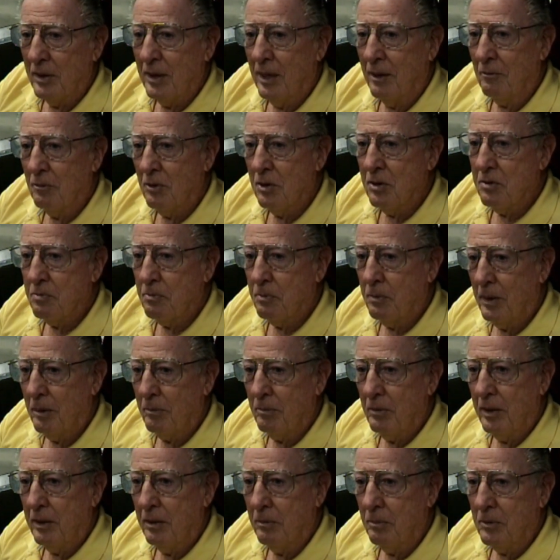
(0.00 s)
but that was
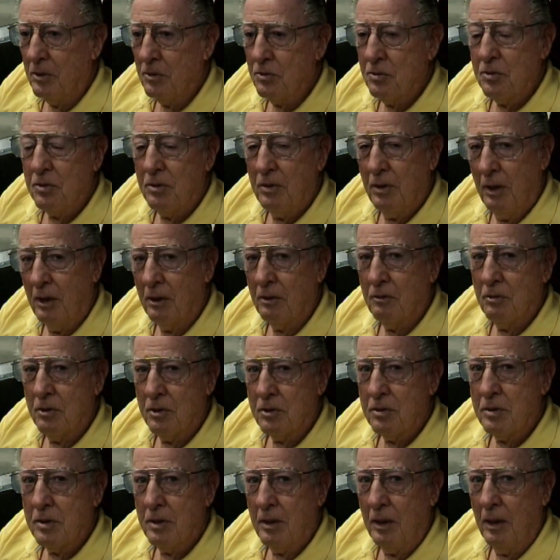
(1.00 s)
probably the most
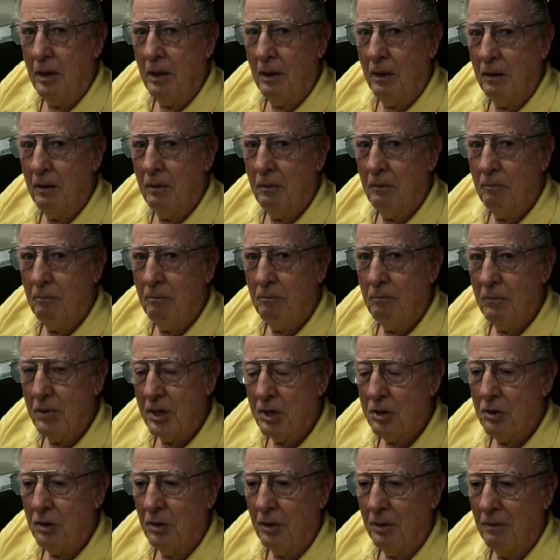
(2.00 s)
interesting
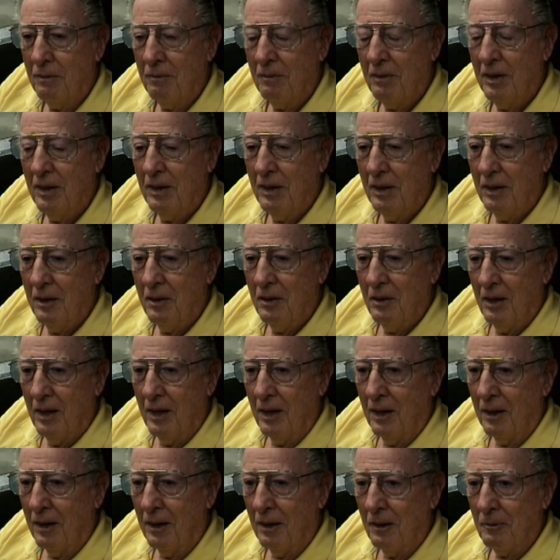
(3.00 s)
mission
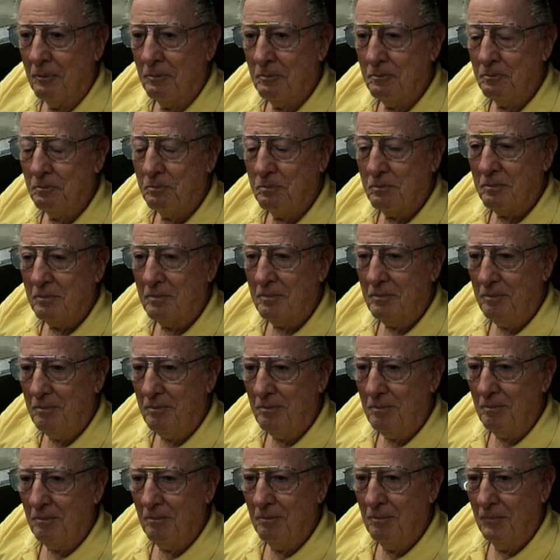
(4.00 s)
um,
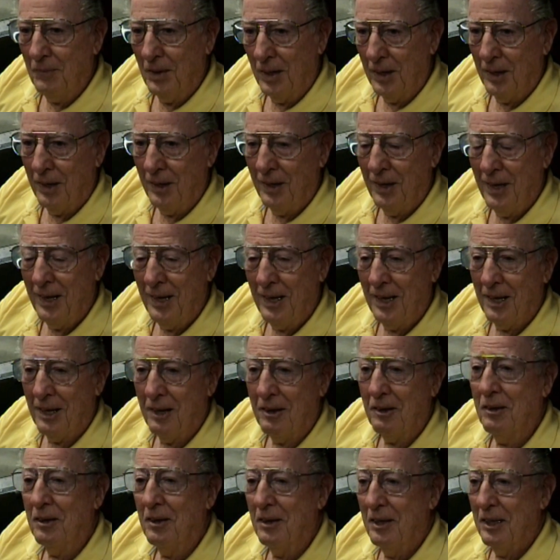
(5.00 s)
that I
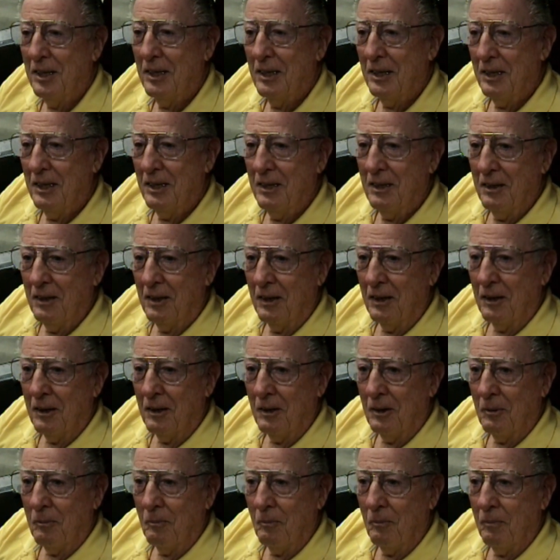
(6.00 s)
had.
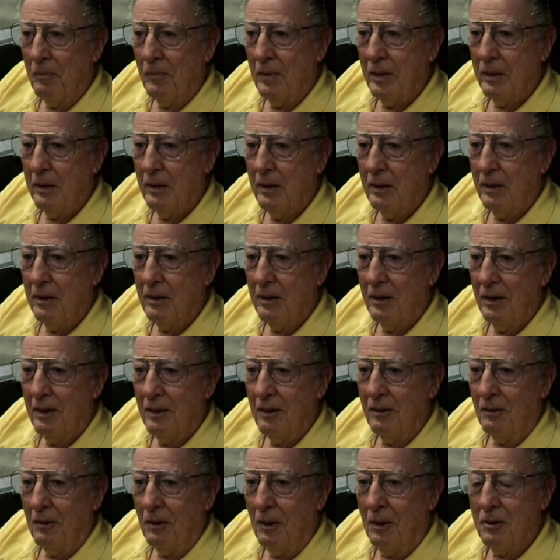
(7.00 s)
Um,
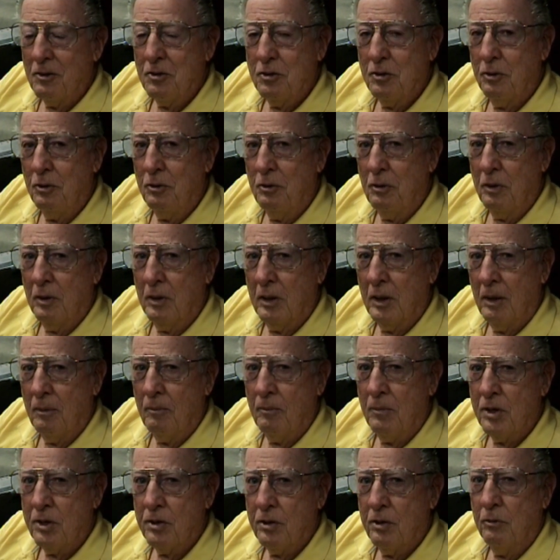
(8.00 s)
also during
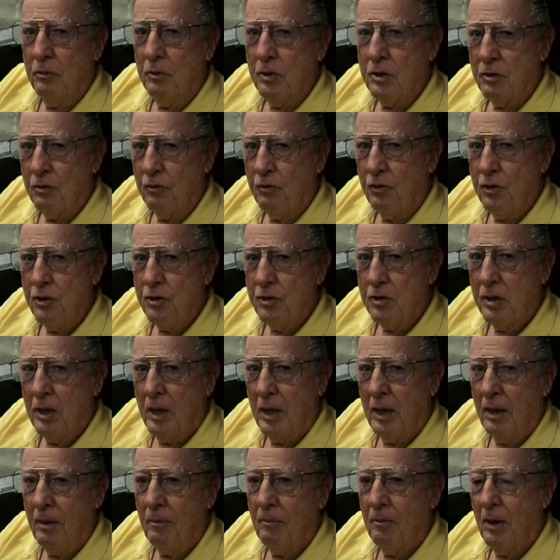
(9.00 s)
that mission was the first
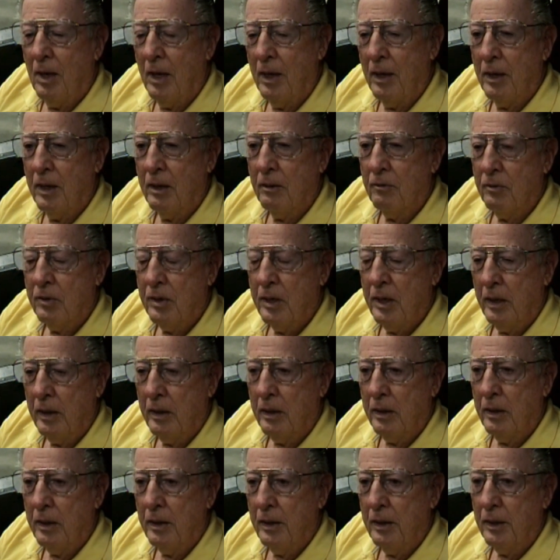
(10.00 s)
time I had ever
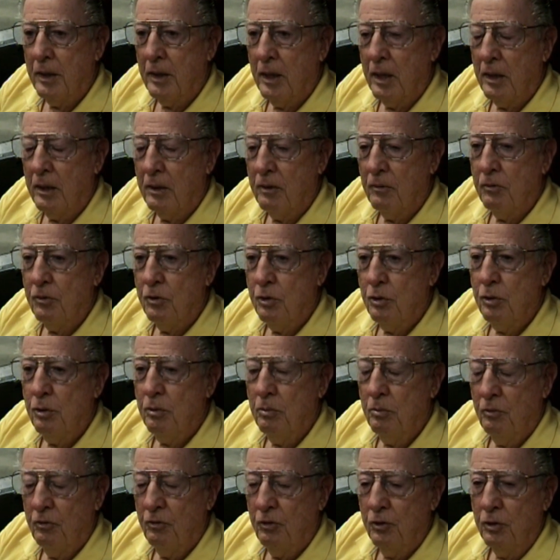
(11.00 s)
taken any kind of
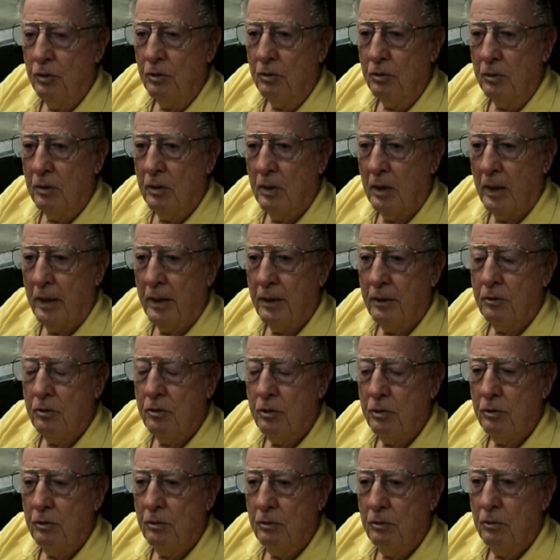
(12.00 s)
tube food. I
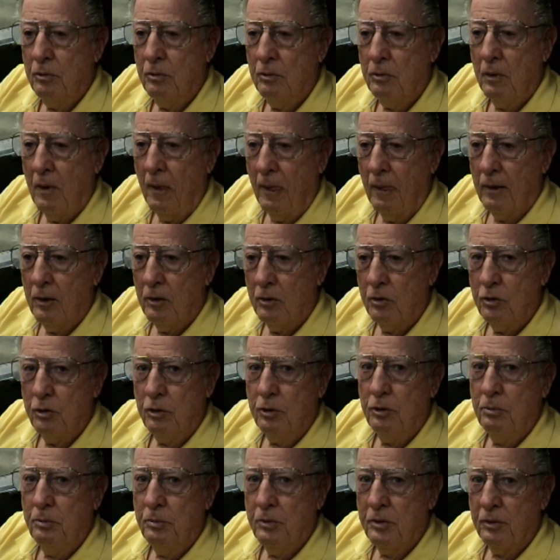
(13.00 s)
had two
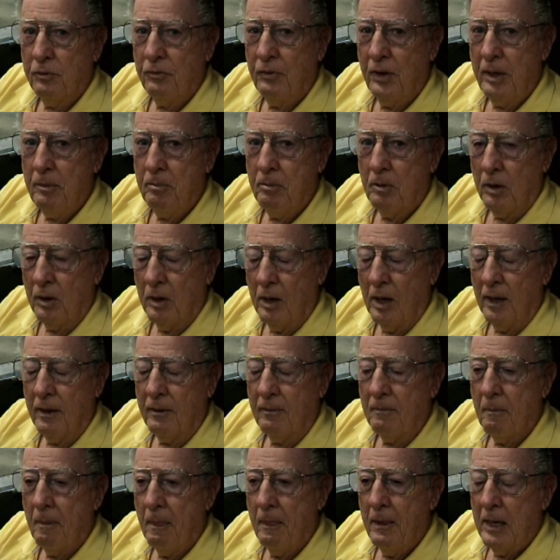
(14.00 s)
tubes of
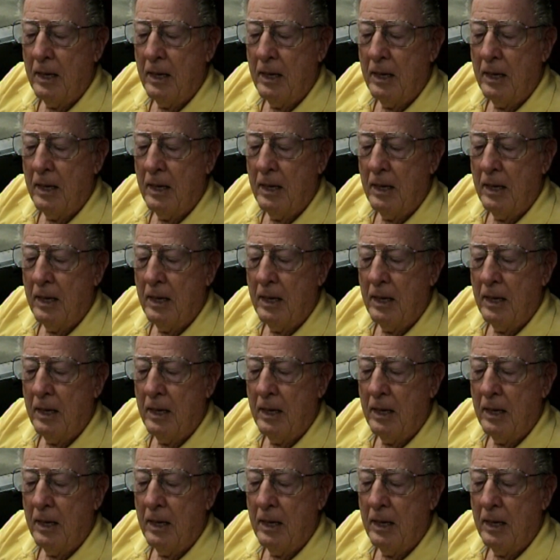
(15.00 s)
apricot.